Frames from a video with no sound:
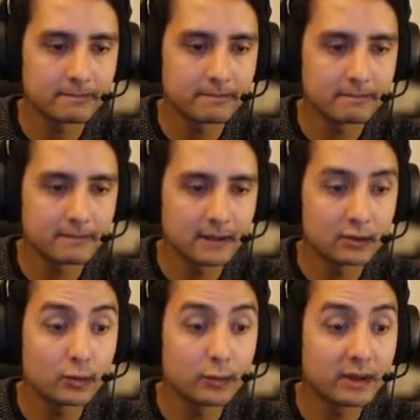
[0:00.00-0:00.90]
it
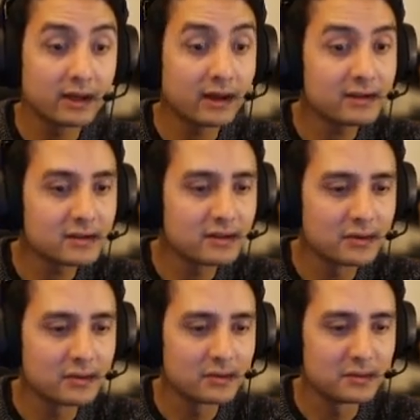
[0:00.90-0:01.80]
would be nice if
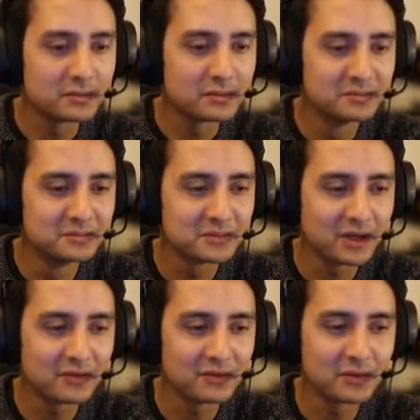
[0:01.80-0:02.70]
you
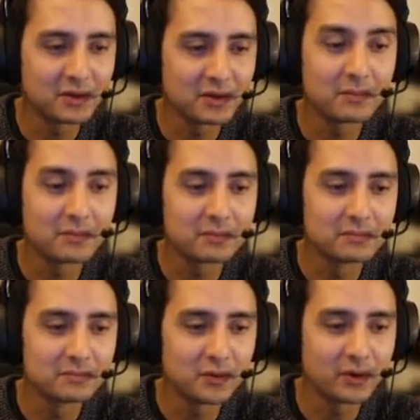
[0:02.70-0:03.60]
keep
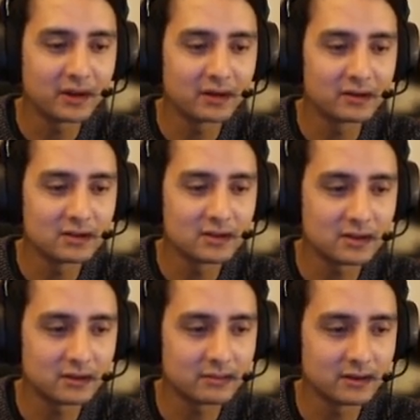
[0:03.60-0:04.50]
working on this shot,
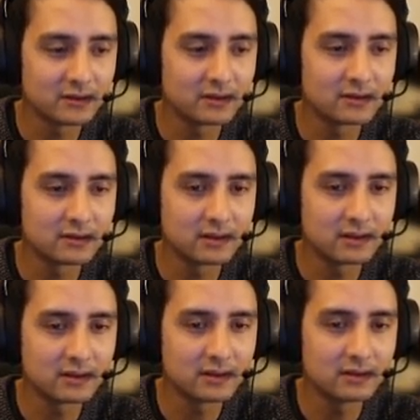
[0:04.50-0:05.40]
because
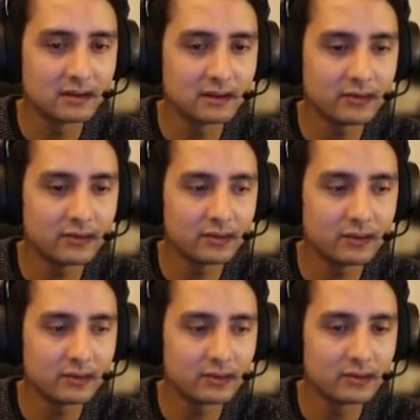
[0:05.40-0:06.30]
if you
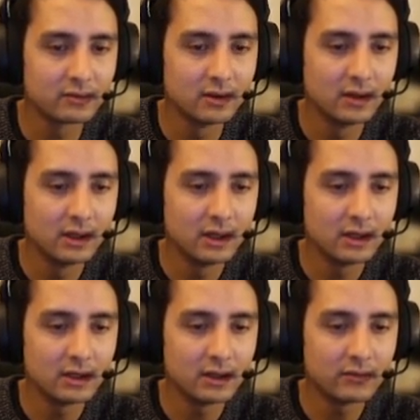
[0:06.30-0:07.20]

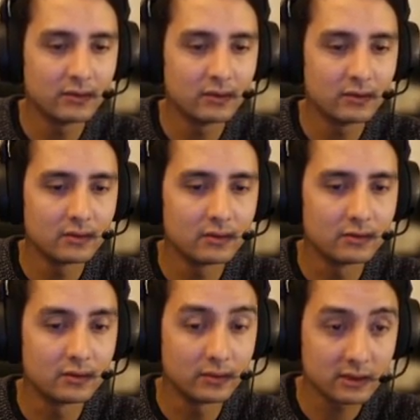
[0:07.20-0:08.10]
do
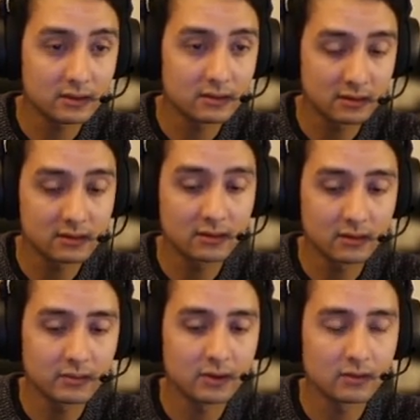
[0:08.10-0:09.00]
it, it's gonna be
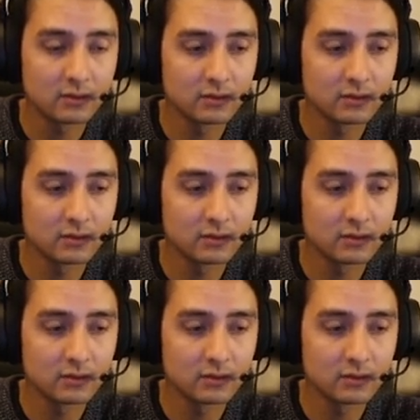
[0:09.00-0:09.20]
a cool shot.